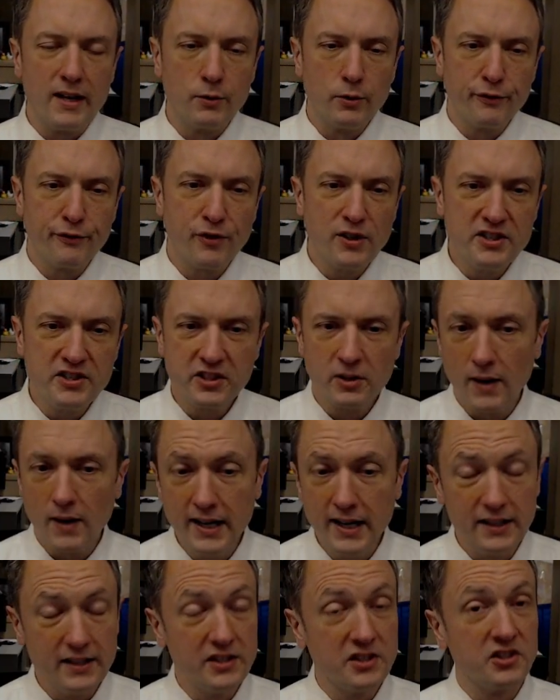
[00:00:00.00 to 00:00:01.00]
Well, freezing
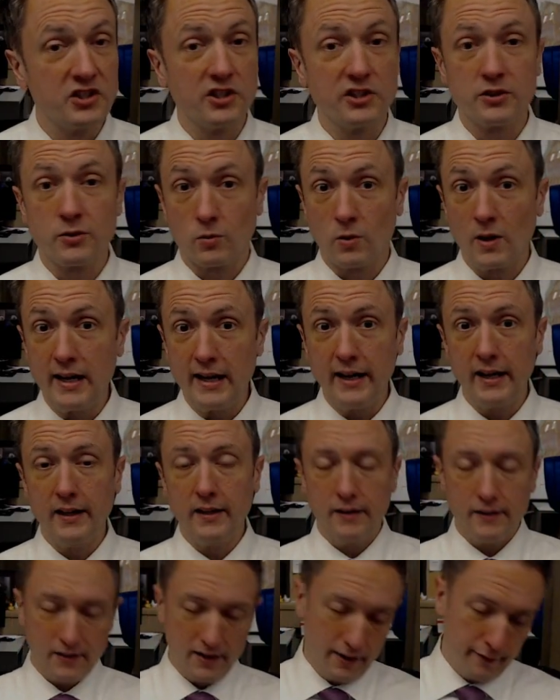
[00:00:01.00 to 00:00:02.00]
rain is just
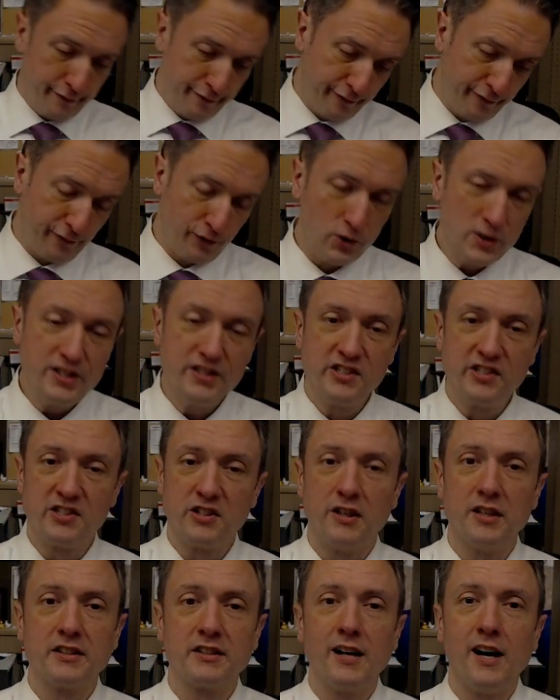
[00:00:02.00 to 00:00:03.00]
rain that freezes
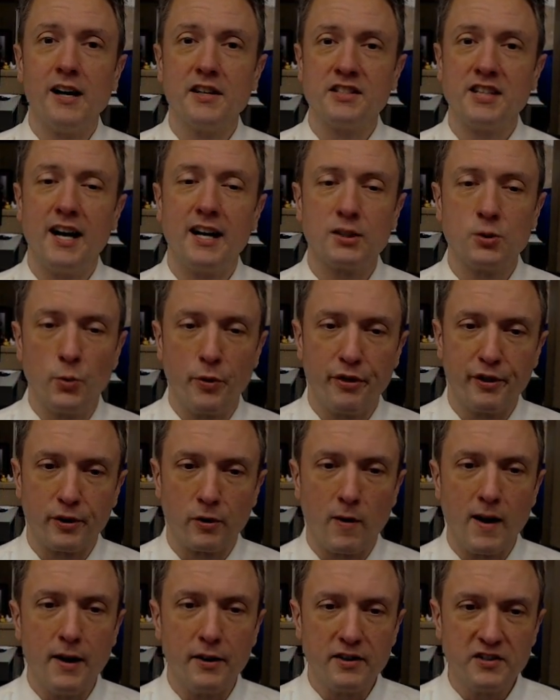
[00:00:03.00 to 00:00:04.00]
on contact with the ground.